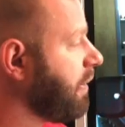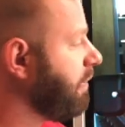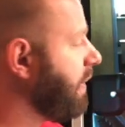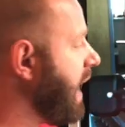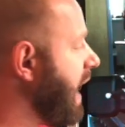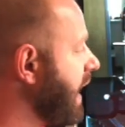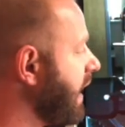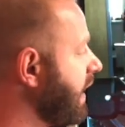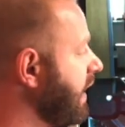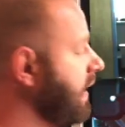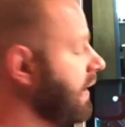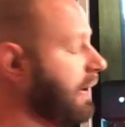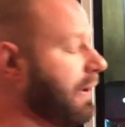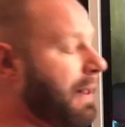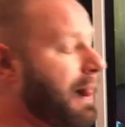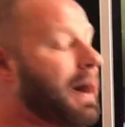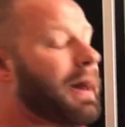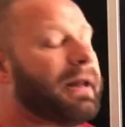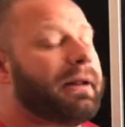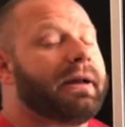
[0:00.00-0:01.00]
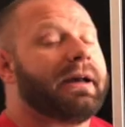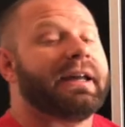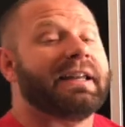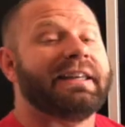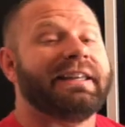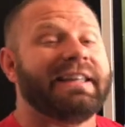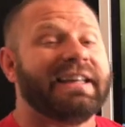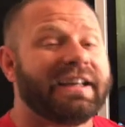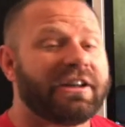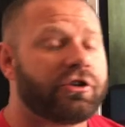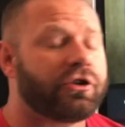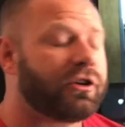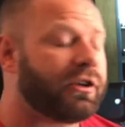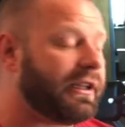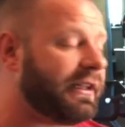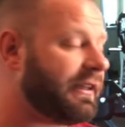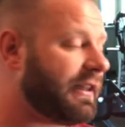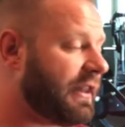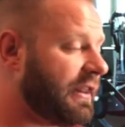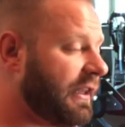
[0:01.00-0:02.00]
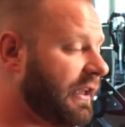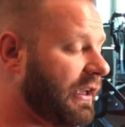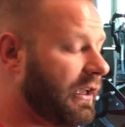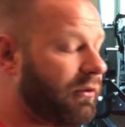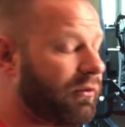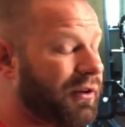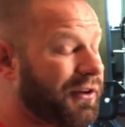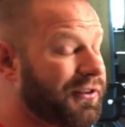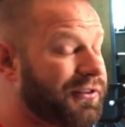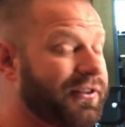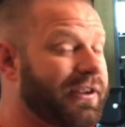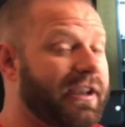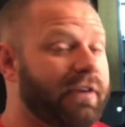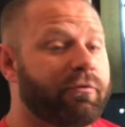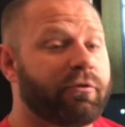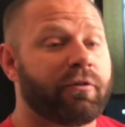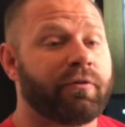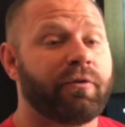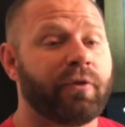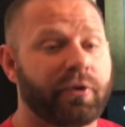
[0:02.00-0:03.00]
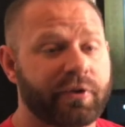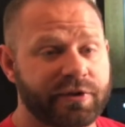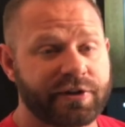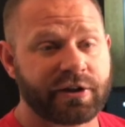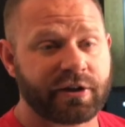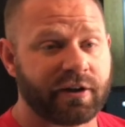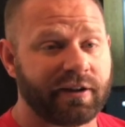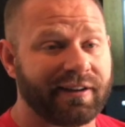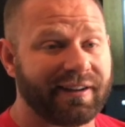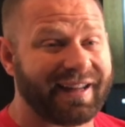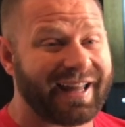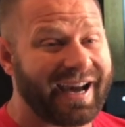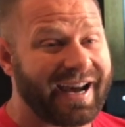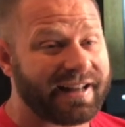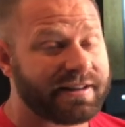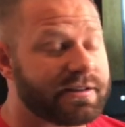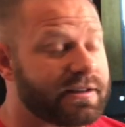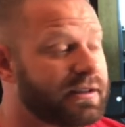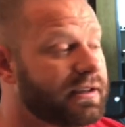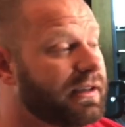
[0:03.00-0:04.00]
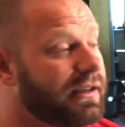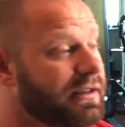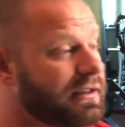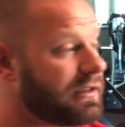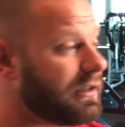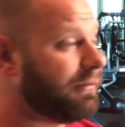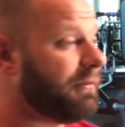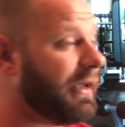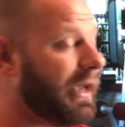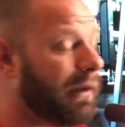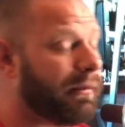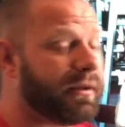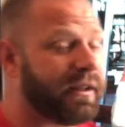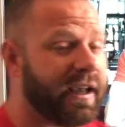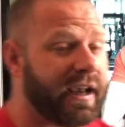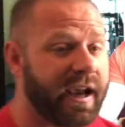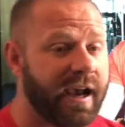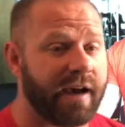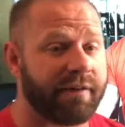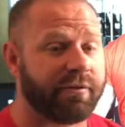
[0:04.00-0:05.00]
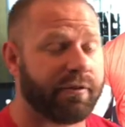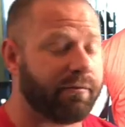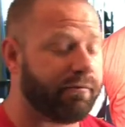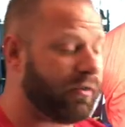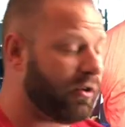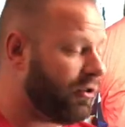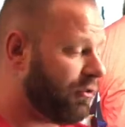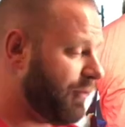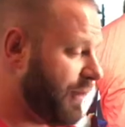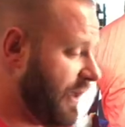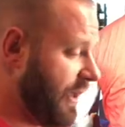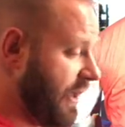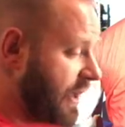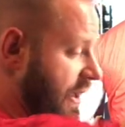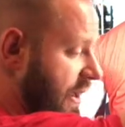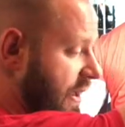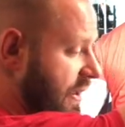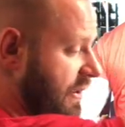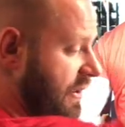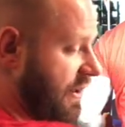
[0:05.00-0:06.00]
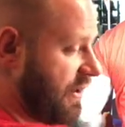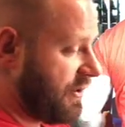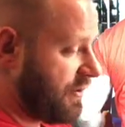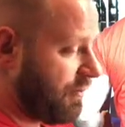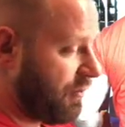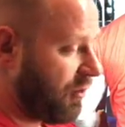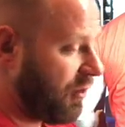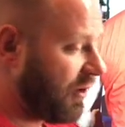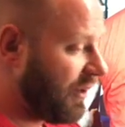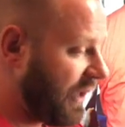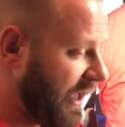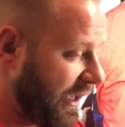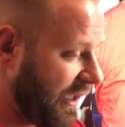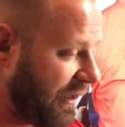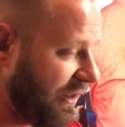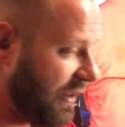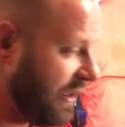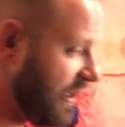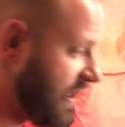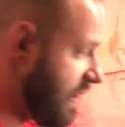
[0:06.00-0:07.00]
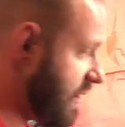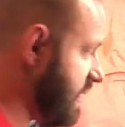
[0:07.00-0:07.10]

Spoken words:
back. Additionally, the thing you want to see if we're focusing on lats is to be able to have a movement that is more like this.